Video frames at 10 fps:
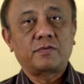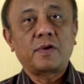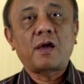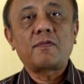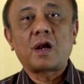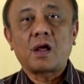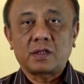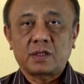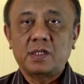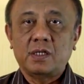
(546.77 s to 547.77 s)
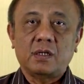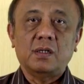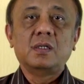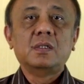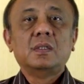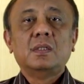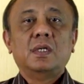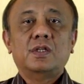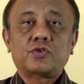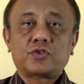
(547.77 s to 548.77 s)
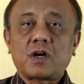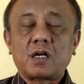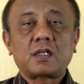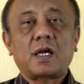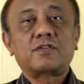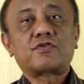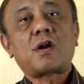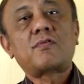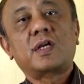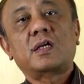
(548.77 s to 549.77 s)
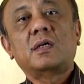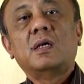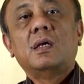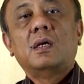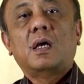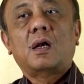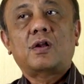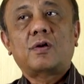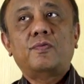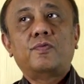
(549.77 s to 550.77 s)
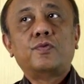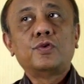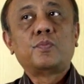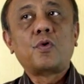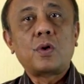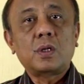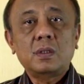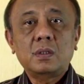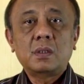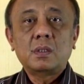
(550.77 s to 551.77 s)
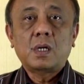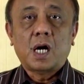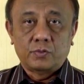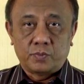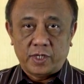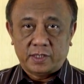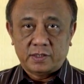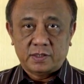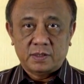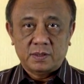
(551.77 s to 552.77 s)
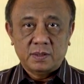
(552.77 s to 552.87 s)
We have a lot here in Yogyakarta and surrounding, a lot of foodborne outbreaks.